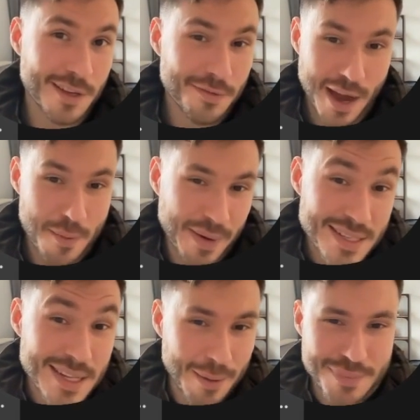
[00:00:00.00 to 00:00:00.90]
if i
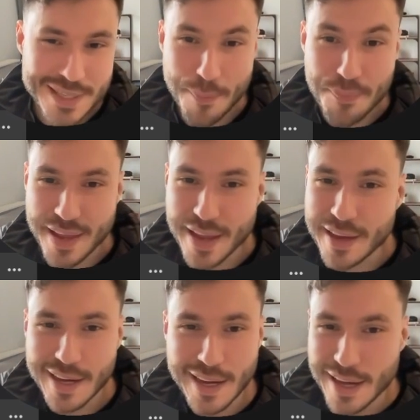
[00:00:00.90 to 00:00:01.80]
messed up something
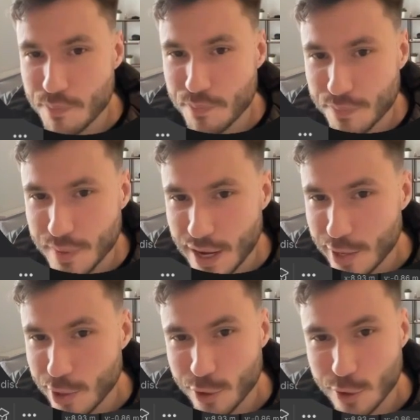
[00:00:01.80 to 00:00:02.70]

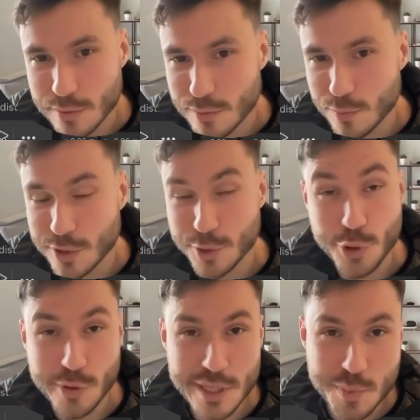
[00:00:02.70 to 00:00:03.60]
I don't know what
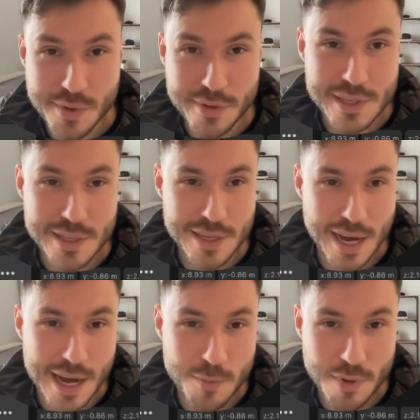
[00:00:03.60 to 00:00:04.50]
your experiences
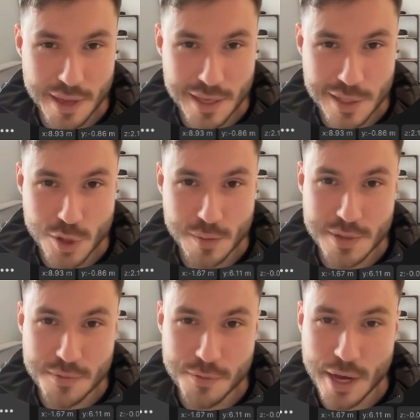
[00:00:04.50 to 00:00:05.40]
are with
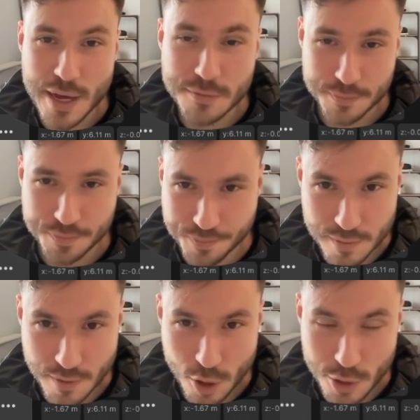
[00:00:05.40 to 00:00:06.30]
xNURBS if you have.
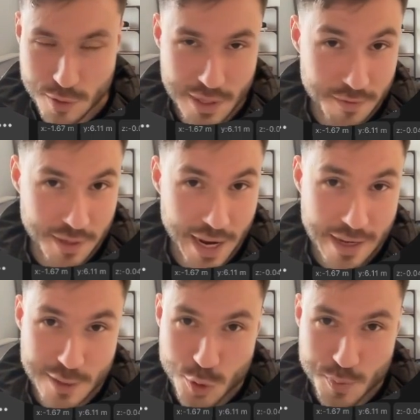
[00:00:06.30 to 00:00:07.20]
Also leave a
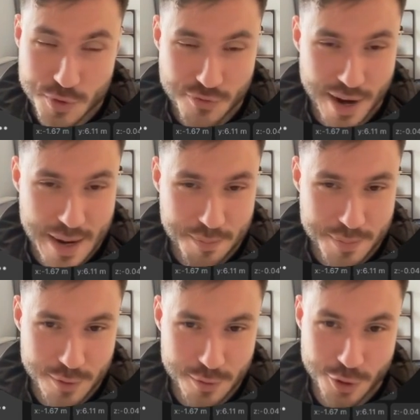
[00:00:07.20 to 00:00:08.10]
like and subscribe
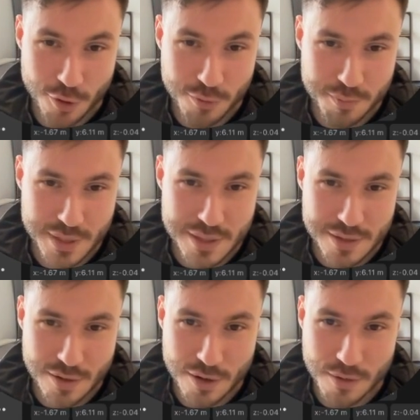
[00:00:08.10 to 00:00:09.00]
so you don't miss
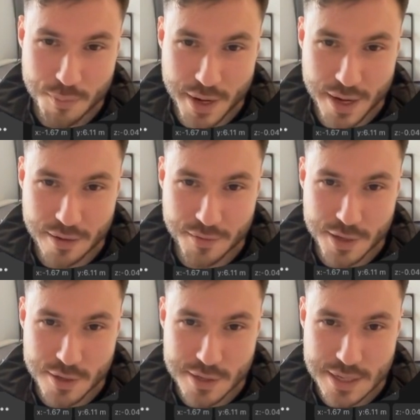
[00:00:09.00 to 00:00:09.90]
all of my other
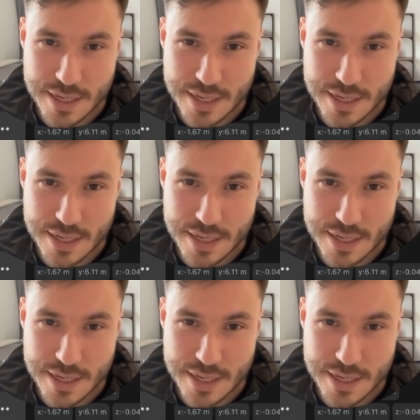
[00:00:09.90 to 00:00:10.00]
videos.